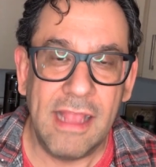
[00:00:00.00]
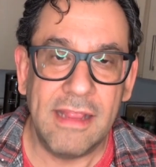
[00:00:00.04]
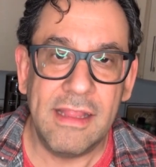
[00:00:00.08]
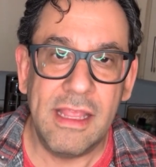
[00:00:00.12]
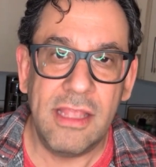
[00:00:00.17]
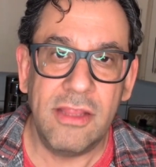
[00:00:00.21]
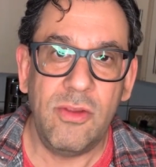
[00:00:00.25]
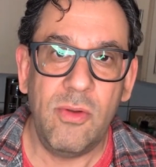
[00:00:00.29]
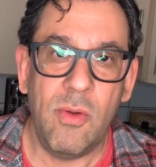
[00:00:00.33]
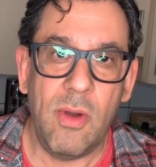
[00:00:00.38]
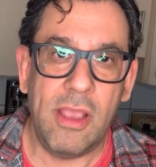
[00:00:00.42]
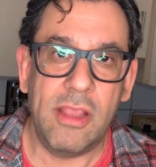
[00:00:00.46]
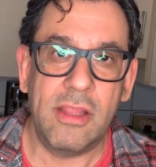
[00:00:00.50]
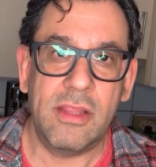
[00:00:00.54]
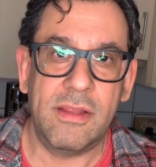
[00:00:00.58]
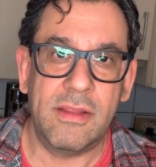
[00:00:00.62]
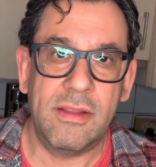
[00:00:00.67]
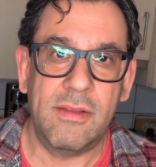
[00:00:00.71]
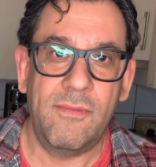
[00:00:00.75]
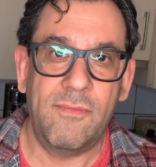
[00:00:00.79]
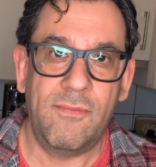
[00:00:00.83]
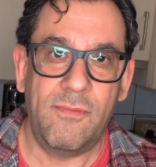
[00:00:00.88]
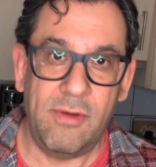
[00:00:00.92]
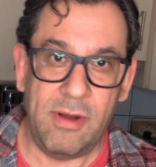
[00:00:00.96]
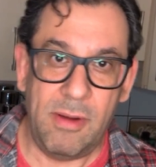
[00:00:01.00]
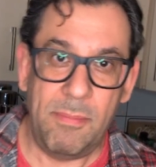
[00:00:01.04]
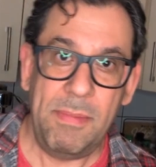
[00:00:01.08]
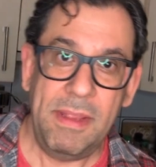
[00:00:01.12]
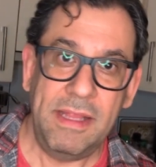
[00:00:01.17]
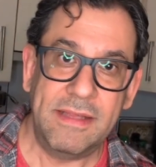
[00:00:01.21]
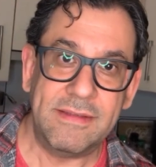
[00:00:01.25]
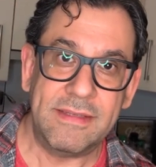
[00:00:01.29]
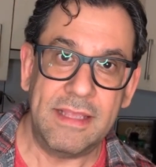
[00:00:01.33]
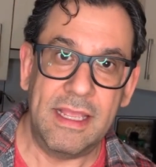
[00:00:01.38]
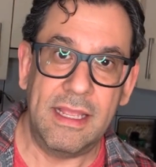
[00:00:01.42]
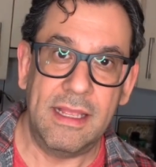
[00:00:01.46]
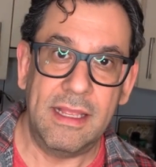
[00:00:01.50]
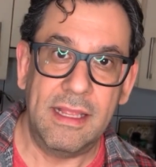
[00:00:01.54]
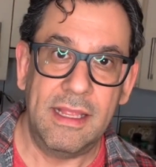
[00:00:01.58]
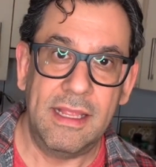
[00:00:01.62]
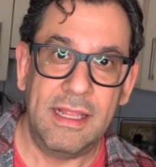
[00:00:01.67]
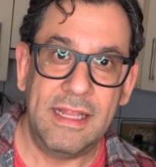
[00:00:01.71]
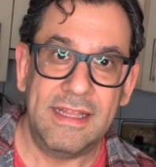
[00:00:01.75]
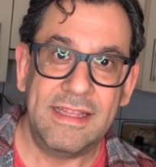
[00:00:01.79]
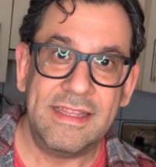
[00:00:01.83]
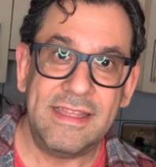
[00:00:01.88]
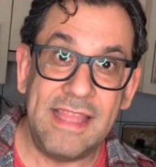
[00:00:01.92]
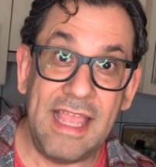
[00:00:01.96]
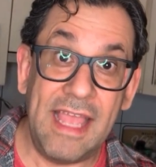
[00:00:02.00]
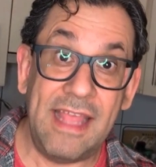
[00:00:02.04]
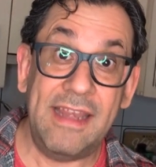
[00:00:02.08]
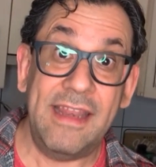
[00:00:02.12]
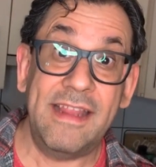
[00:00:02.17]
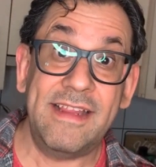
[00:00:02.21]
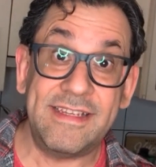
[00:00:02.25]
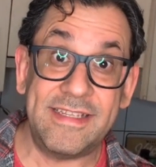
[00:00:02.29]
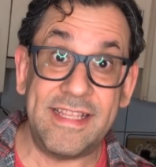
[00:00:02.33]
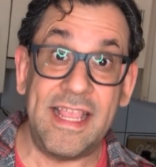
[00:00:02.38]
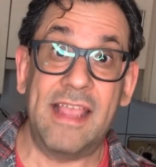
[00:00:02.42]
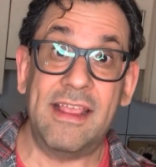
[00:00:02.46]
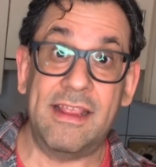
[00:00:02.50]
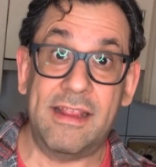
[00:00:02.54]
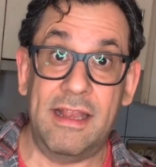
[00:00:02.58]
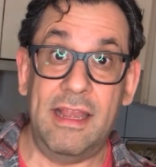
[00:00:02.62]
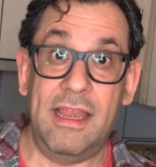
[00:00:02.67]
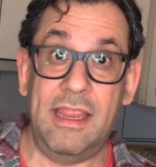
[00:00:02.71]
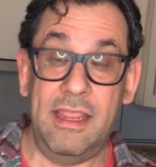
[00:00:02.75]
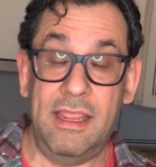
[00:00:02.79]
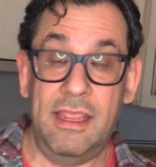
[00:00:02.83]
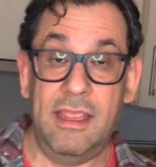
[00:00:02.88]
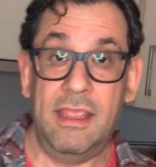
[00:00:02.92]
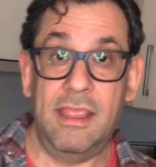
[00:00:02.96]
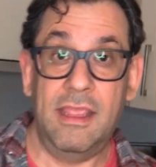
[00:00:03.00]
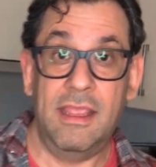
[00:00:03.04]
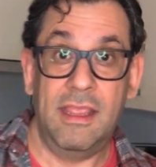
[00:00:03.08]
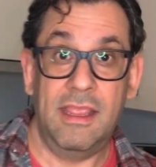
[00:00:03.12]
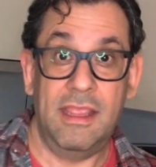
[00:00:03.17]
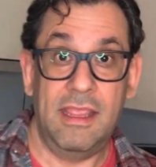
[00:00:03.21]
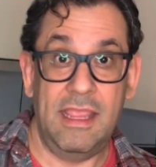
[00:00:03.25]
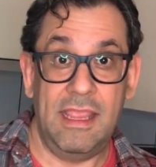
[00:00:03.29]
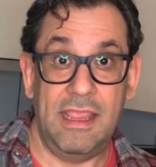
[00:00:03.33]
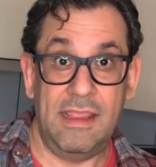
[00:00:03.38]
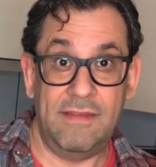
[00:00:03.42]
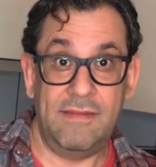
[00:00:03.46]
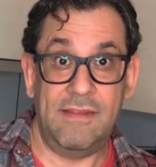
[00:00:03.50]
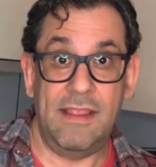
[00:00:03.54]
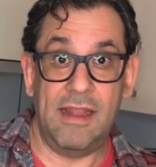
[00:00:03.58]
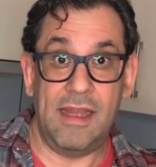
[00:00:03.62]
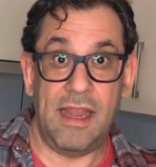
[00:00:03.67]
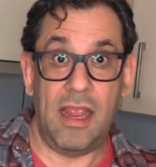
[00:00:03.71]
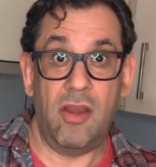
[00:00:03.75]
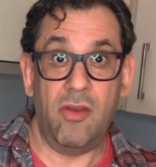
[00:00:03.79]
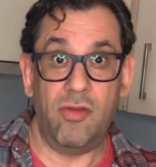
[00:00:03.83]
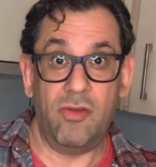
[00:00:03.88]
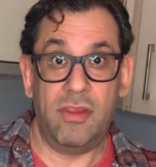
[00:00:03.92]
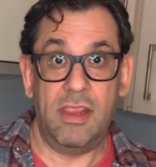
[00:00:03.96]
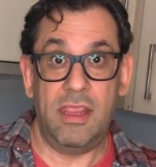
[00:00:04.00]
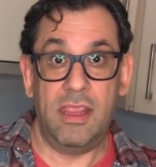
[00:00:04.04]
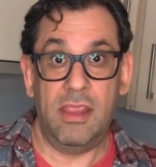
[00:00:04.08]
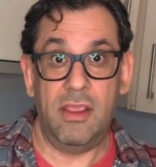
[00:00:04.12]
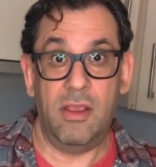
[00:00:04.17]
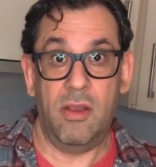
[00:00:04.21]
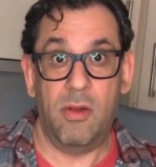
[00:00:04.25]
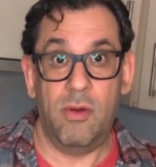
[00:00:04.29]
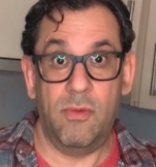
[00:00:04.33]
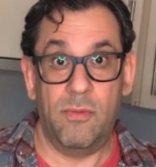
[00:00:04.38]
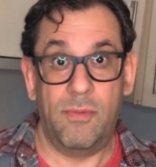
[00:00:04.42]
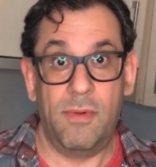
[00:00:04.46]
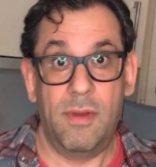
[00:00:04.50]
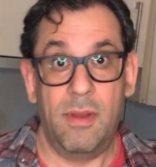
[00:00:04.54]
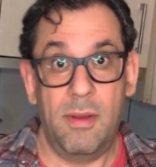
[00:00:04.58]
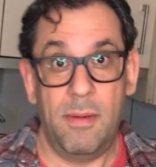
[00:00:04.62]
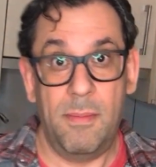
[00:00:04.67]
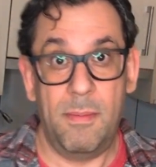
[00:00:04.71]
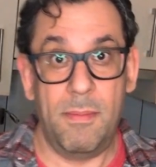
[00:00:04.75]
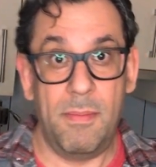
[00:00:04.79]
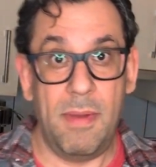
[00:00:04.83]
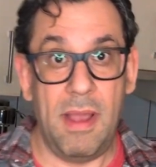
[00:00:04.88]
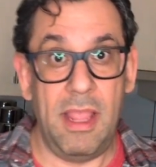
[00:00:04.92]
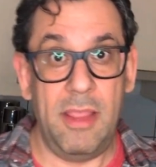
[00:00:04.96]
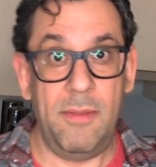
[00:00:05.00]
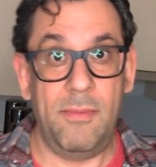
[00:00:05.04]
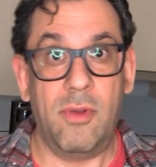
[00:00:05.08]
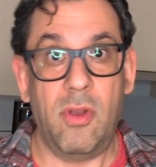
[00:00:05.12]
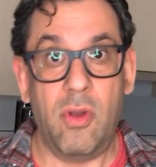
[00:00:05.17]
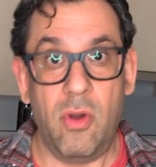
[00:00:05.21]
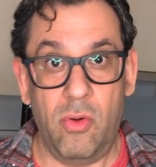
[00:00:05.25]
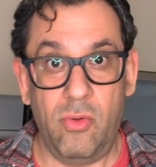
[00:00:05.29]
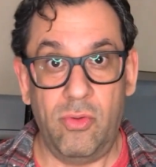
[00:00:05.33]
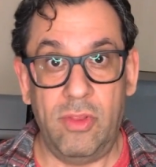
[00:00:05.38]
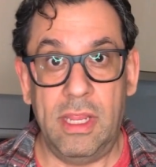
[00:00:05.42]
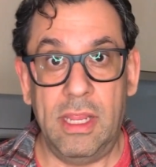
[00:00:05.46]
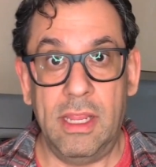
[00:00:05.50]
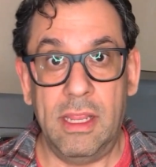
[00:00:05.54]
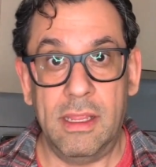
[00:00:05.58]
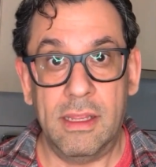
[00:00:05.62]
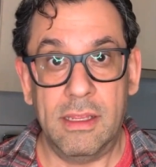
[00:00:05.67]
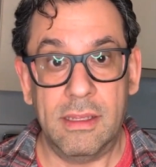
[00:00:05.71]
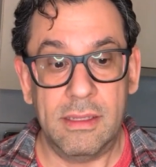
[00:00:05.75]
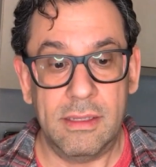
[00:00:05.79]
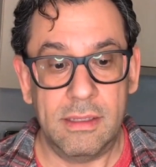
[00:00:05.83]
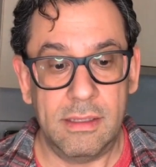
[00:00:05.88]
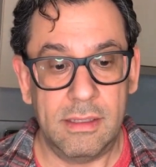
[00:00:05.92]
and then you ask for a pizza. That exactly is the analogy of vibe coding.